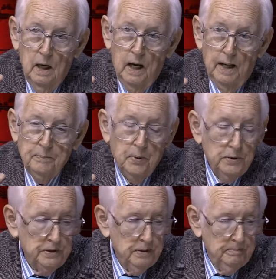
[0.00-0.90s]
I
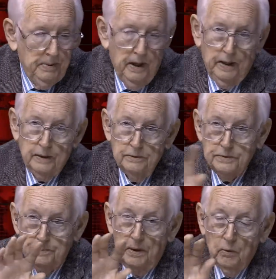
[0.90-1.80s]
pushed him back or
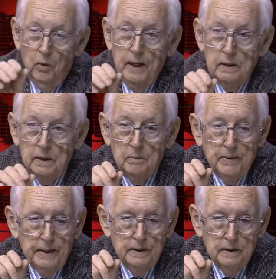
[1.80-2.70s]
spun away a little
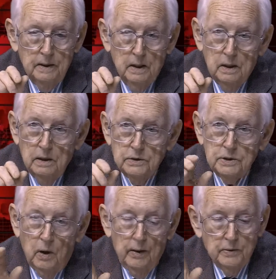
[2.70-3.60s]
bit,
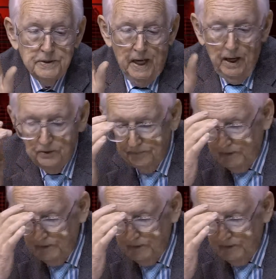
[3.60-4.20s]
so I was out of